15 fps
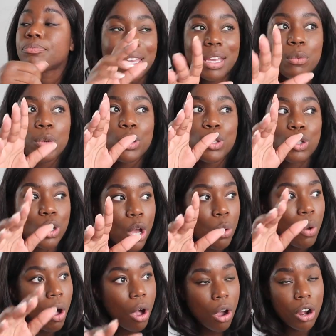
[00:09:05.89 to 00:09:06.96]
It was
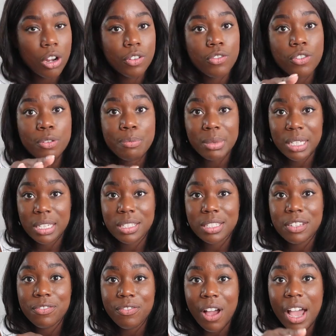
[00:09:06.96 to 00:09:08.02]
so hard for me
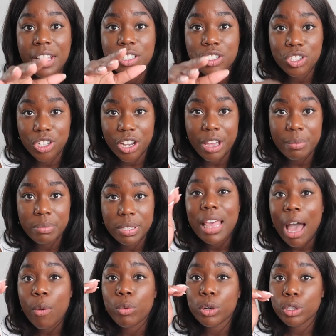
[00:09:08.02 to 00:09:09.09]
to find chips
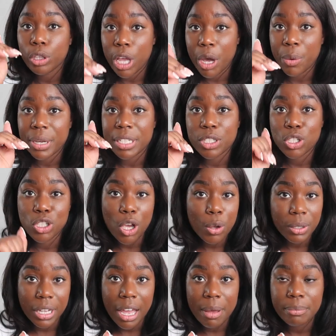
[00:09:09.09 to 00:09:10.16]
that were low in
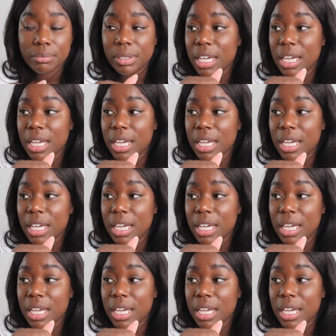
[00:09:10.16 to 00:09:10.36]
sodium.